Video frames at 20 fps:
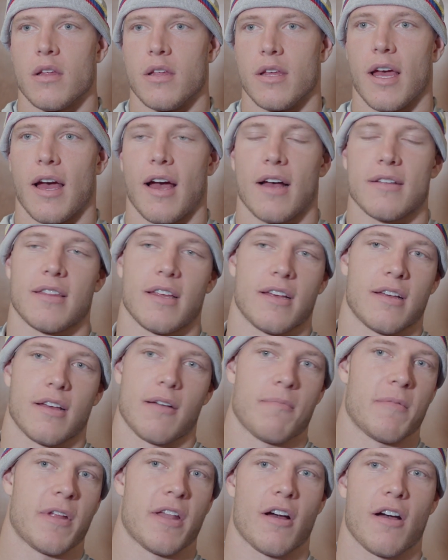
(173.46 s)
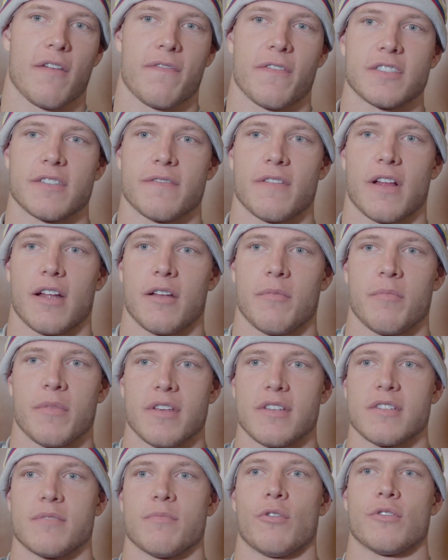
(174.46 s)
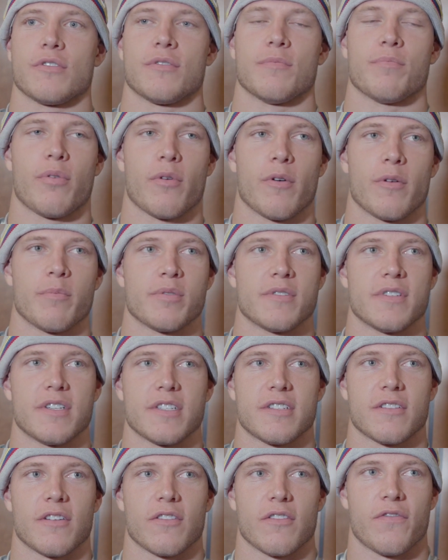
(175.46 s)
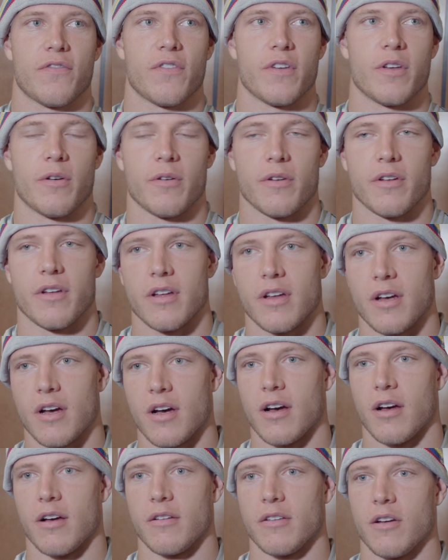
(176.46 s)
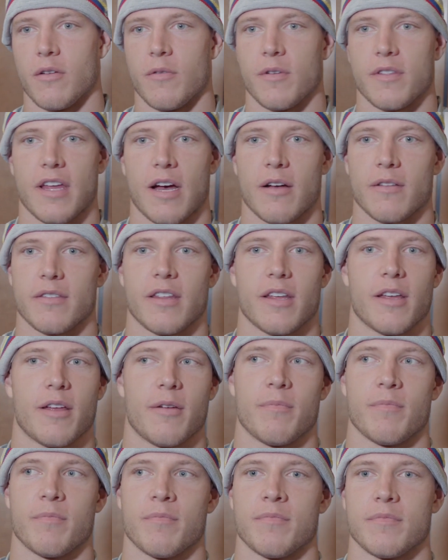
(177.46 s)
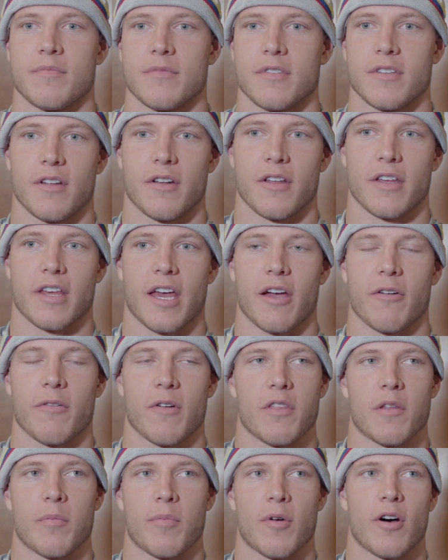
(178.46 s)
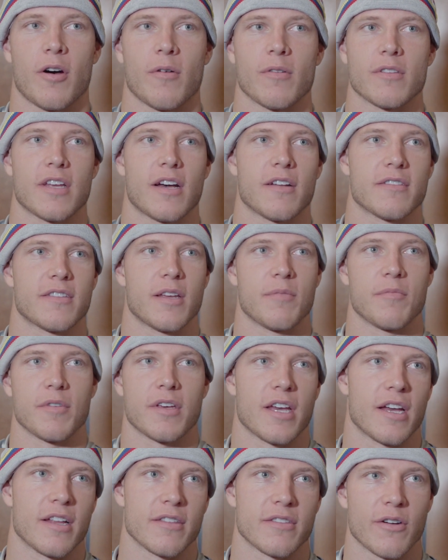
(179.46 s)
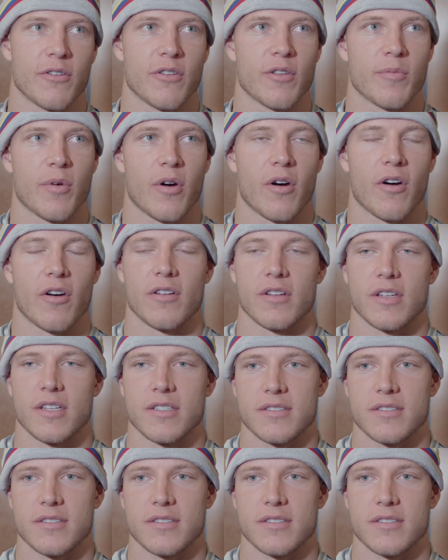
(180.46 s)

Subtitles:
Yeah, I mean, the offensive line to me is the most important position on the field. You know, without them, and you can't run the ball. Without them, you can't throw the ball.